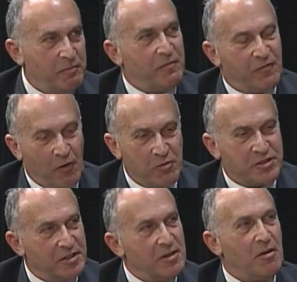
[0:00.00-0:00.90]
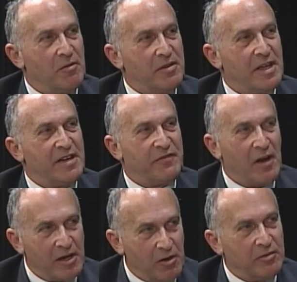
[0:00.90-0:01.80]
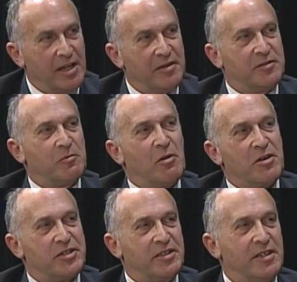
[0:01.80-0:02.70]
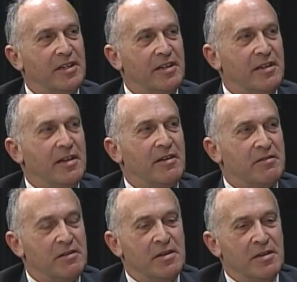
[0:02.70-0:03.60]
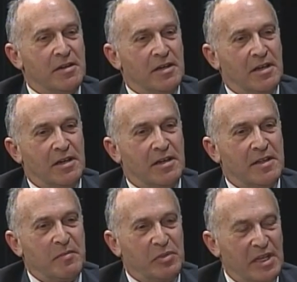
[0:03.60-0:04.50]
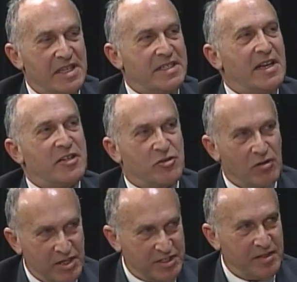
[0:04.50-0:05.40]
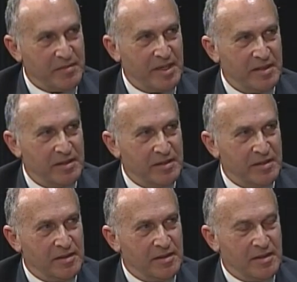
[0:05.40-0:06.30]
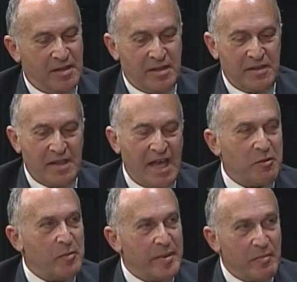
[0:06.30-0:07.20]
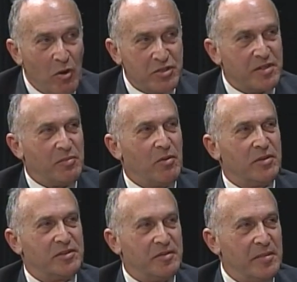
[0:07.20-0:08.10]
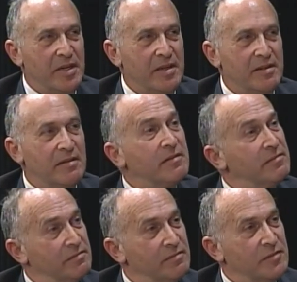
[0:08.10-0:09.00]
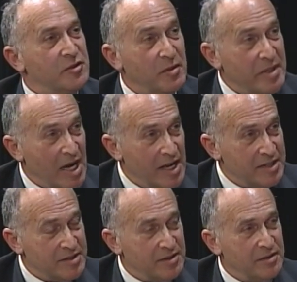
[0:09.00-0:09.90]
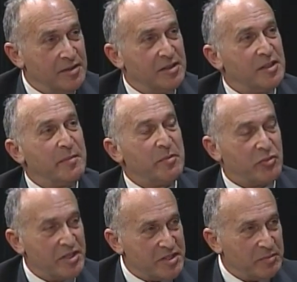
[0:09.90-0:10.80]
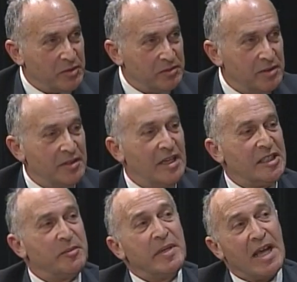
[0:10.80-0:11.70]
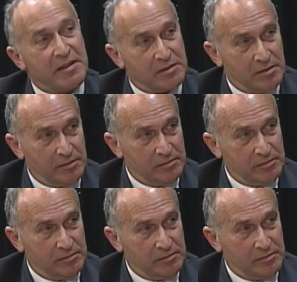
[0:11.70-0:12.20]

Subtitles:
folks to know that if I go down to Washington and they place that trust in me, that it will be most important to me to be honest, to be principled, and to be ethical.